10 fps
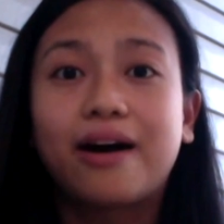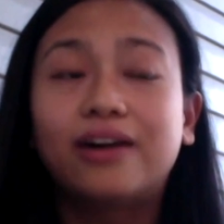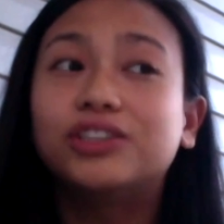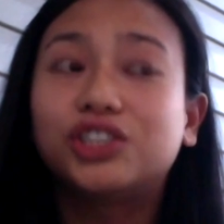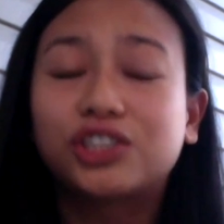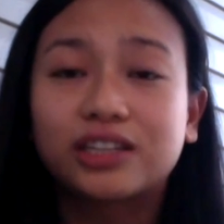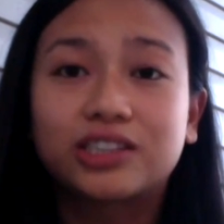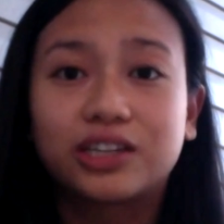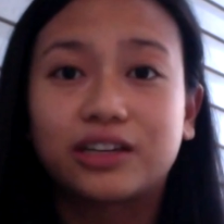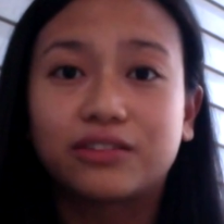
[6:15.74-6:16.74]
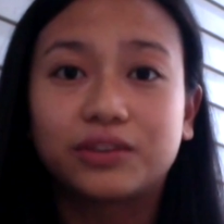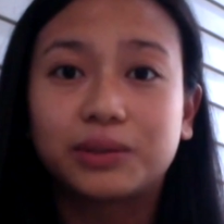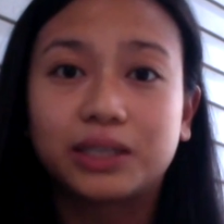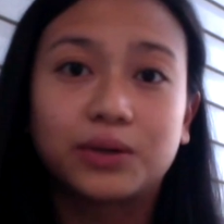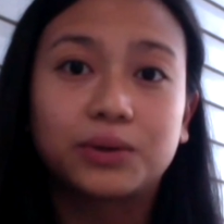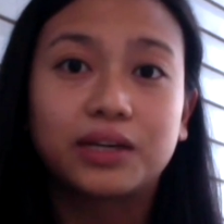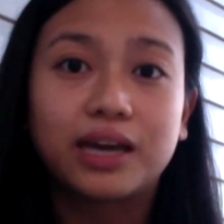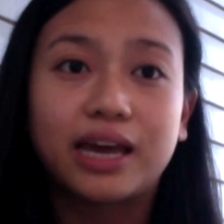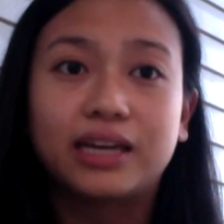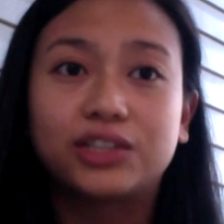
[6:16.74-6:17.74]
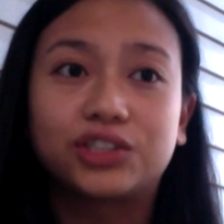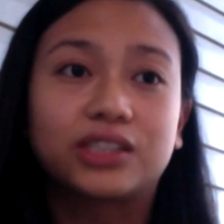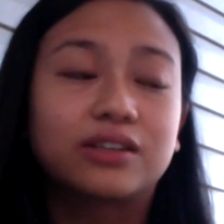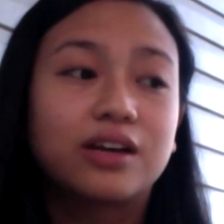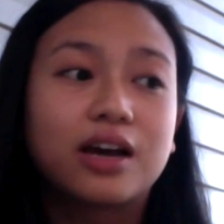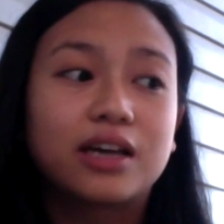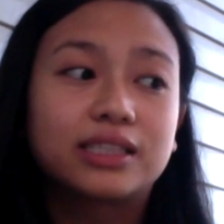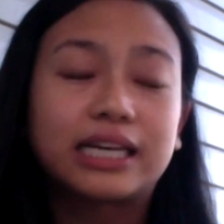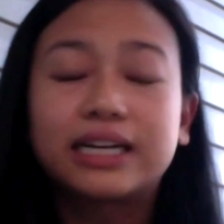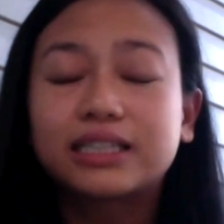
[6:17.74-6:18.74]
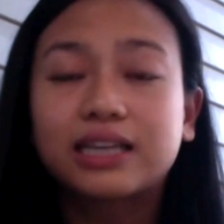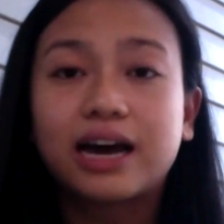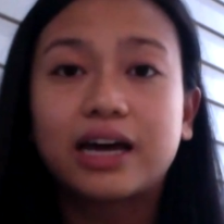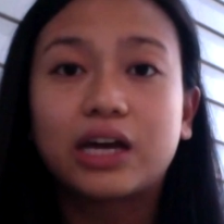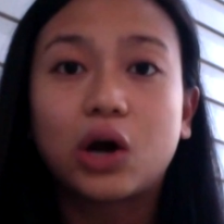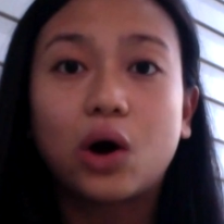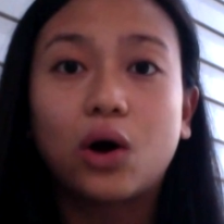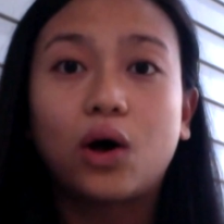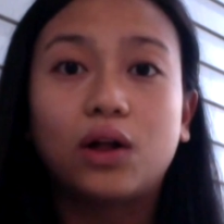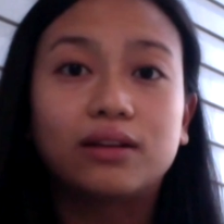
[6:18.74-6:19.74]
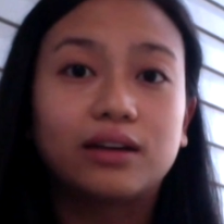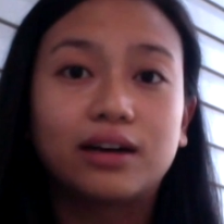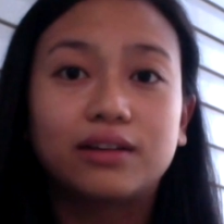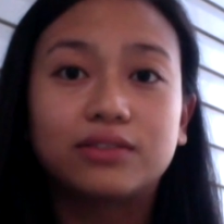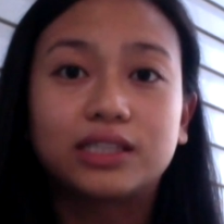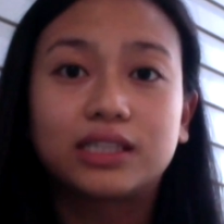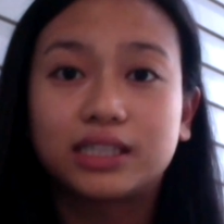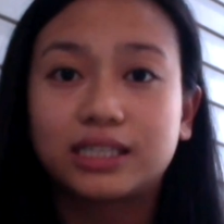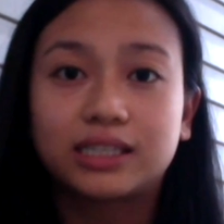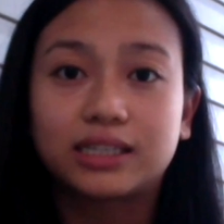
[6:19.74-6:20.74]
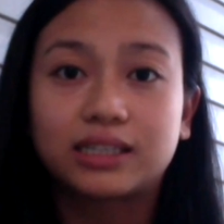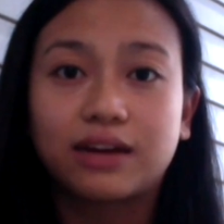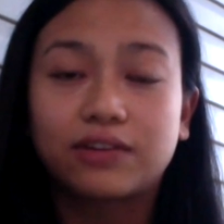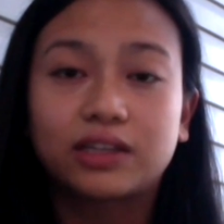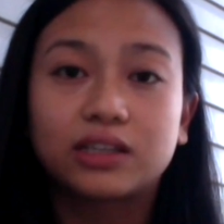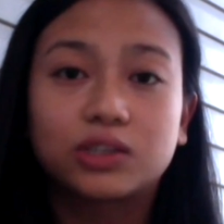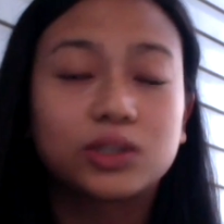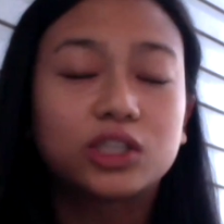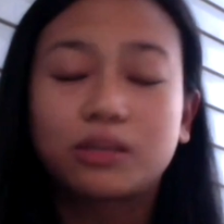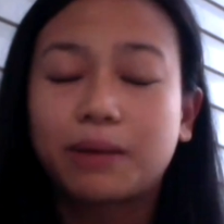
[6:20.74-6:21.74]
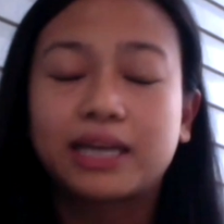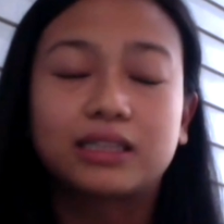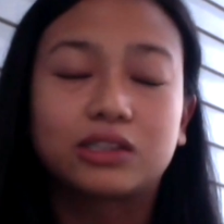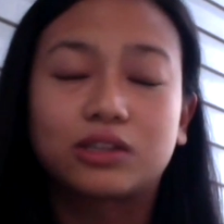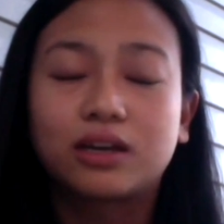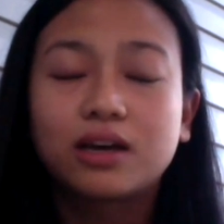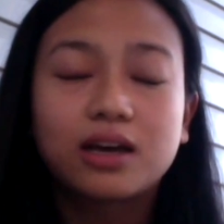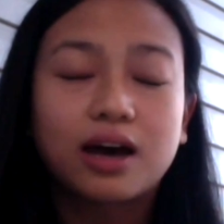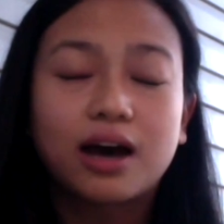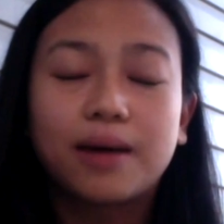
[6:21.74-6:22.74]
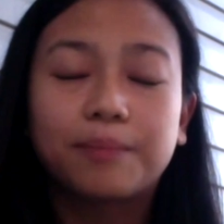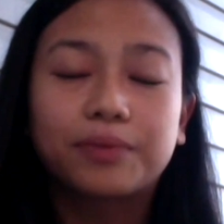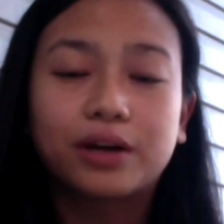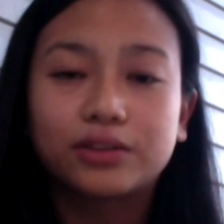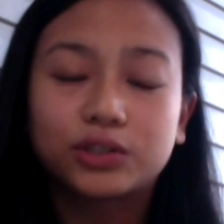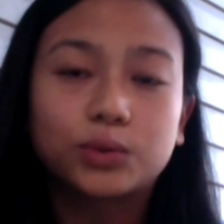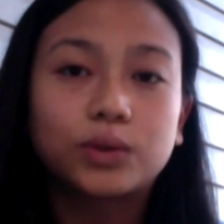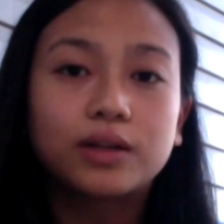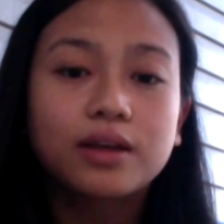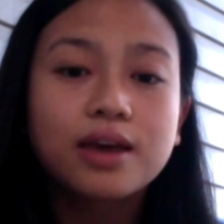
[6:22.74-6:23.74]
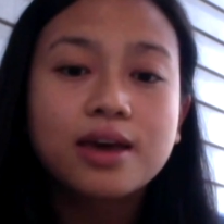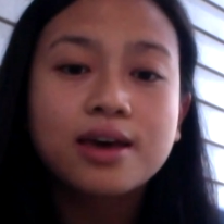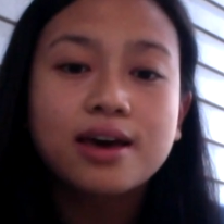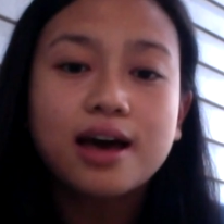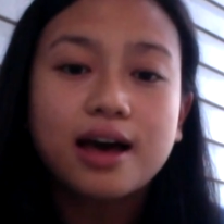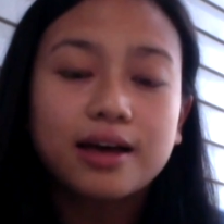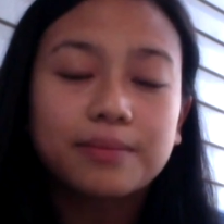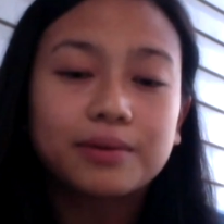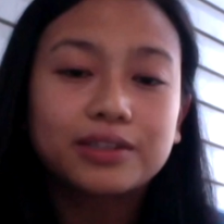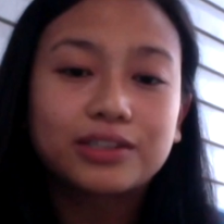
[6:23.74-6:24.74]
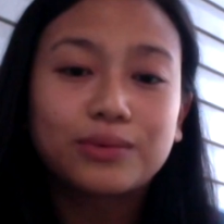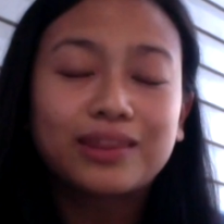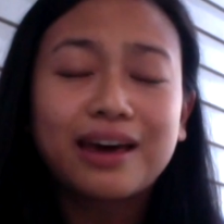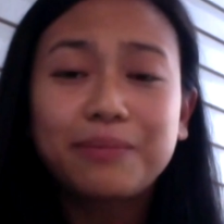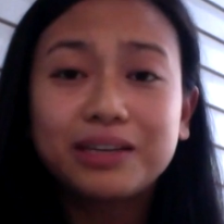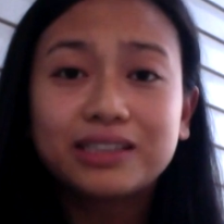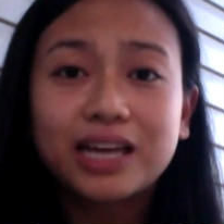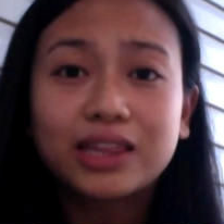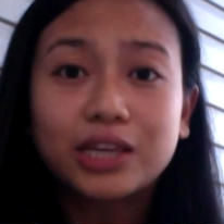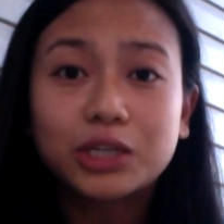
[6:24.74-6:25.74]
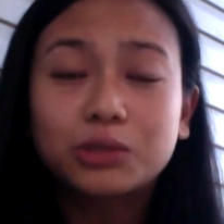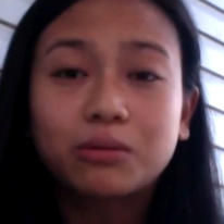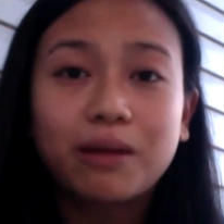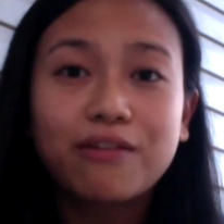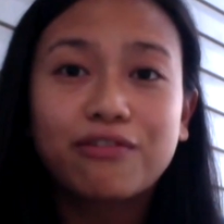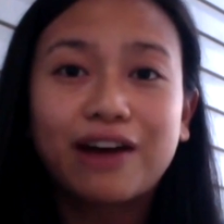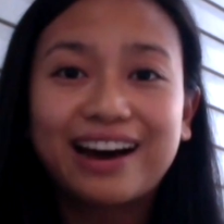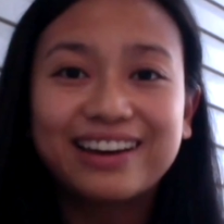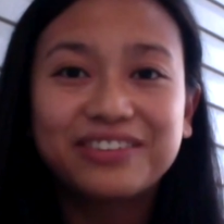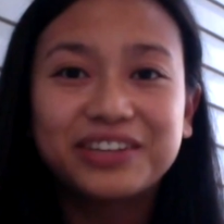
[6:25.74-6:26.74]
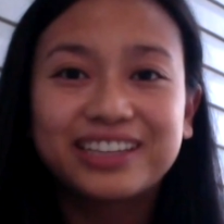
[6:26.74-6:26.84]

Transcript: on just your interview alone, and just setting aside all of statistics and everything. So it just depends on the school. So with that being said, those were my 5